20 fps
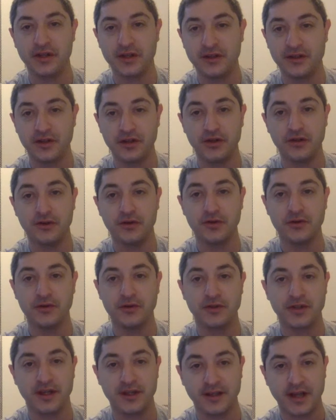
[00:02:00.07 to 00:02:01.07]
others? Do
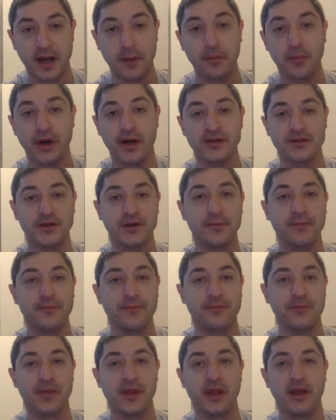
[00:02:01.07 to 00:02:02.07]
you need to use a
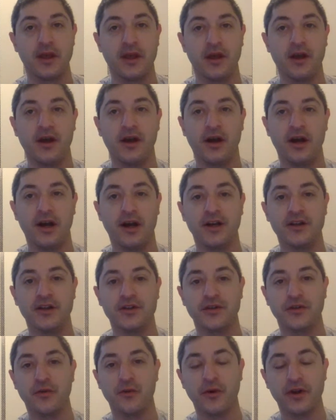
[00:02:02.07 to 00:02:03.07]
DApp browser?
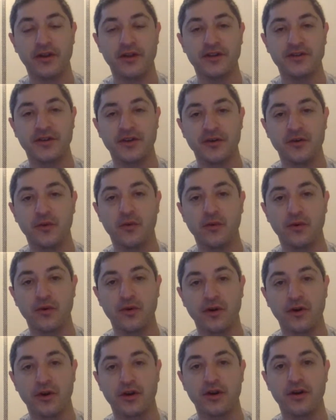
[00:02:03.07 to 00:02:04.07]
Uh, so the way that
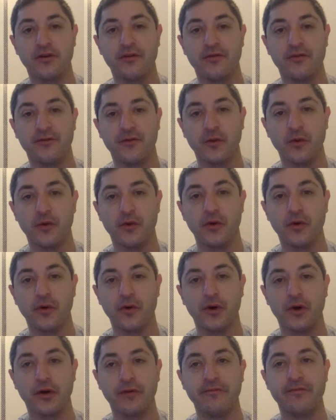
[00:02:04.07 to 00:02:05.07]
it's going to work
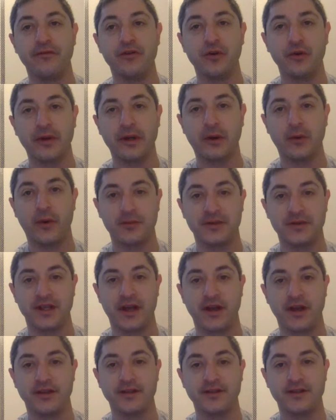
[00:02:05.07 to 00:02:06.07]
for viewing
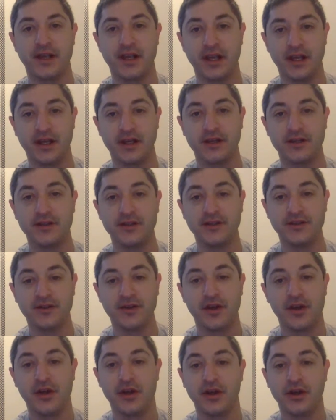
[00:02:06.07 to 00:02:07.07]
websites
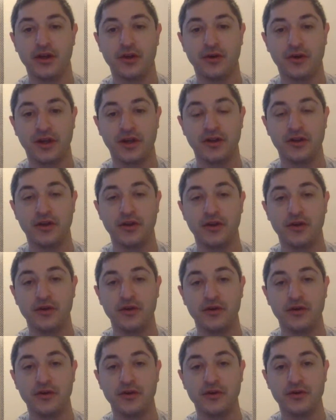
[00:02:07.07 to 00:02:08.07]
is you can
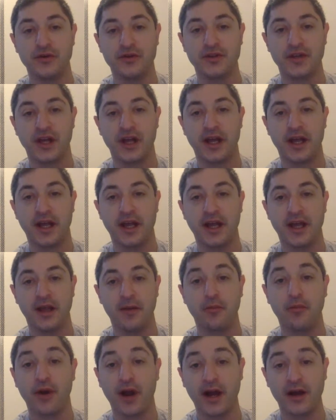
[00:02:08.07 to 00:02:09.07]
use
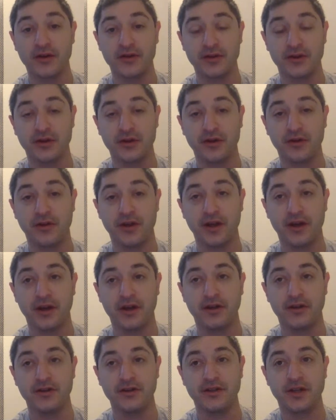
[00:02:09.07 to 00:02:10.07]
a browser that
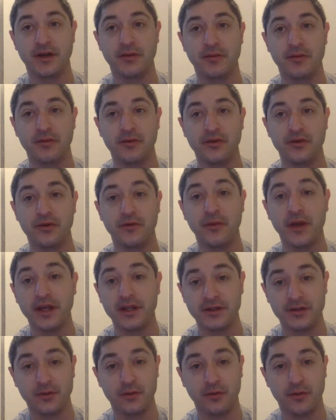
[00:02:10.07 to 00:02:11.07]
Unstoppable
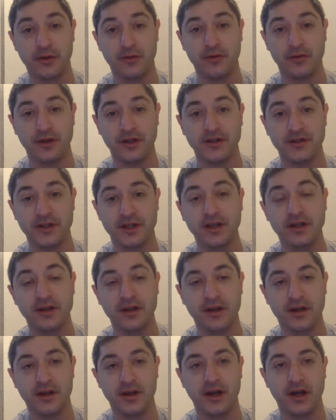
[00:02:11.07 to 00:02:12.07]
Domains will be
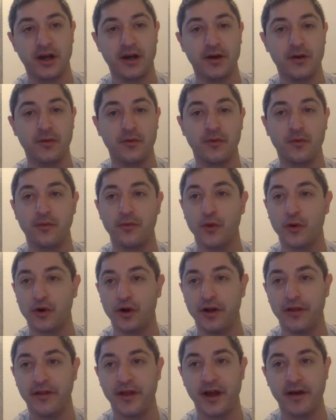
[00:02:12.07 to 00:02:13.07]
releasing. Uh, more
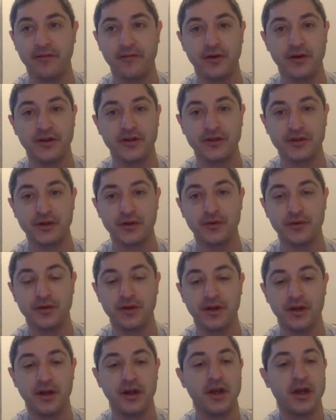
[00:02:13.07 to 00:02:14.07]
on that very
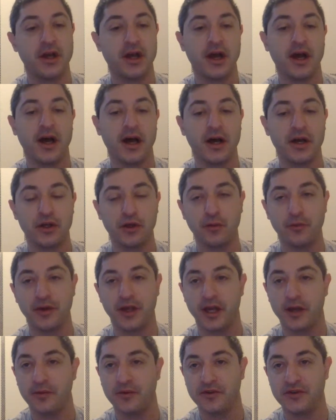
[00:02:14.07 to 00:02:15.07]
soon. Uh, you'll be
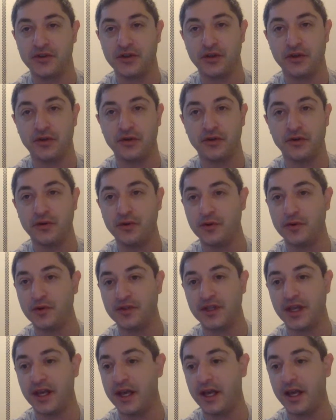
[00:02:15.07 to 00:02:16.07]
able to use
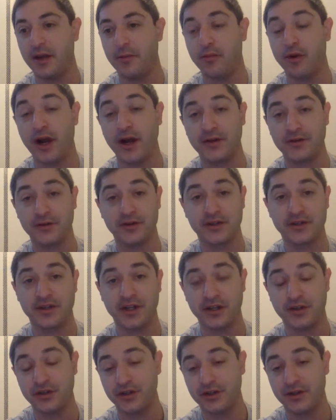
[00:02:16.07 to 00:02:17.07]
a browser
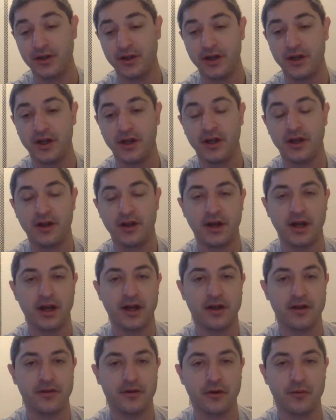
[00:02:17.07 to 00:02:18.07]
extension. Uh,
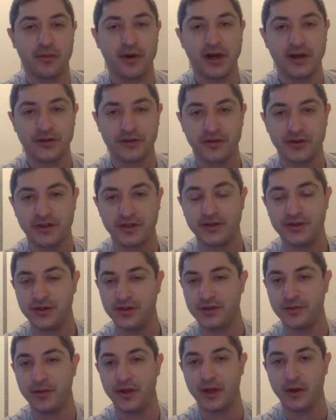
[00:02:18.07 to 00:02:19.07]
there are browser extensions
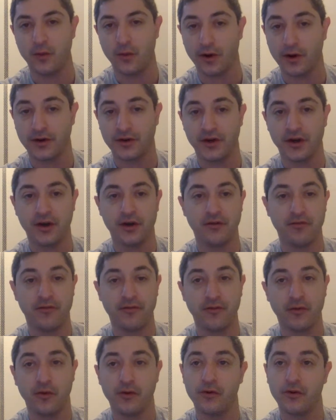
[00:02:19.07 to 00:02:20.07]
being worked on
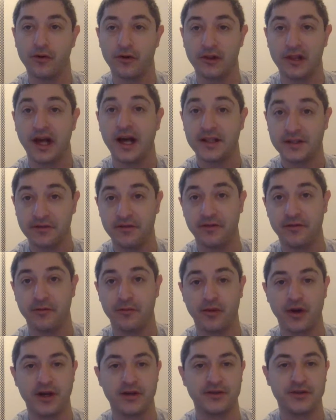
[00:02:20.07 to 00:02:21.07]
for lots of different
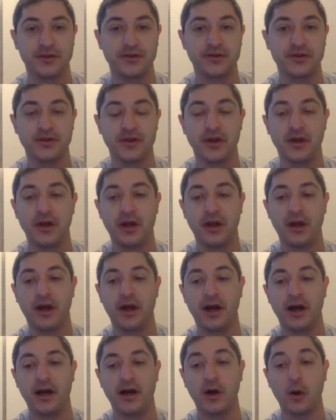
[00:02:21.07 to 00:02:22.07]
browsers.
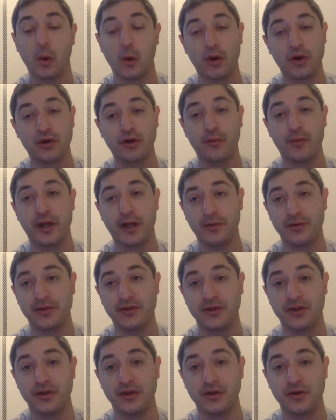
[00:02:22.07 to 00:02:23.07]
Uh, or you'll be able to
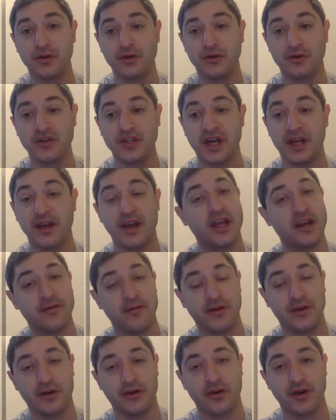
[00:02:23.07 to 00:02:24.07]
use a native
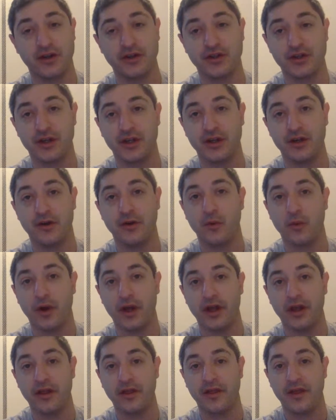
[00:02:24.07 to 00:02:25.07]
integration with
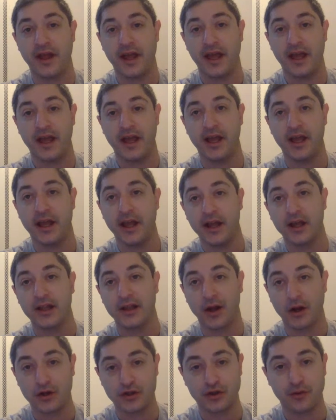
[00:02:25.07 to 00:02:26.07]
a
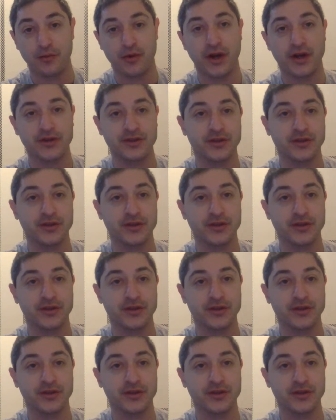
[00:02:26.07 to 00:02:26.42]
larger browser.